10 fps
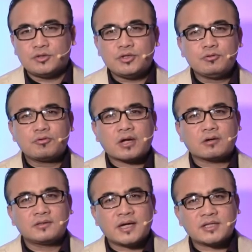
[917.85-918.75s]
Do you
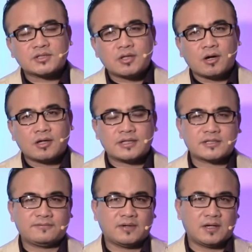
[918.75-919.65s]
recognize God
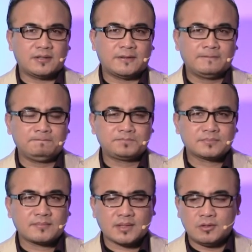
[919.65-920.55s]
as a Father?
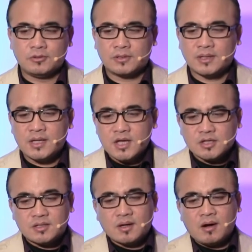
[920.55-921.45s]
Look,
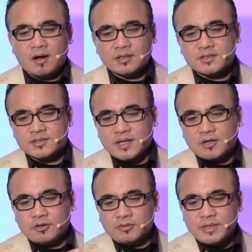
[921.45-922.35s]
God's
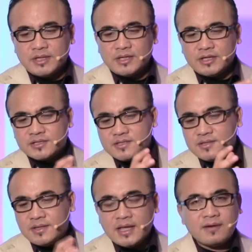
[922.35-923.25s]
economy is
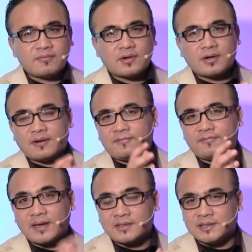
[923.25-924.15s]
never
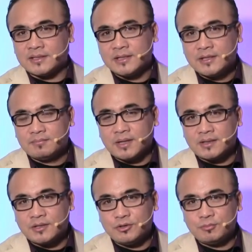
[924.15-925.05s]
affected
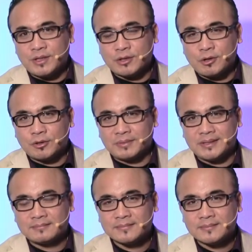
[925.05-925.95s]
by the human
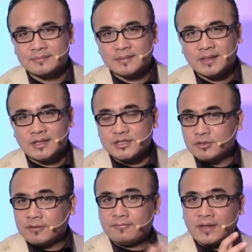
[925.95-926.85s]
economy.
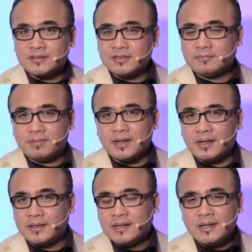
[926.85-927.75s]
It's not affected
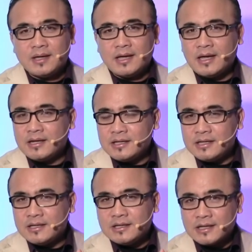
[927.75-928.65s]
by
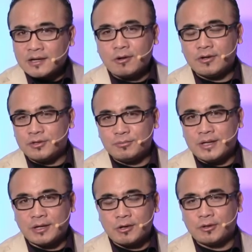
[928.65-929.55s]
any
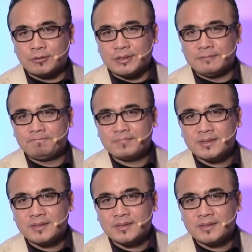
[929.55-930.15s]
human economy.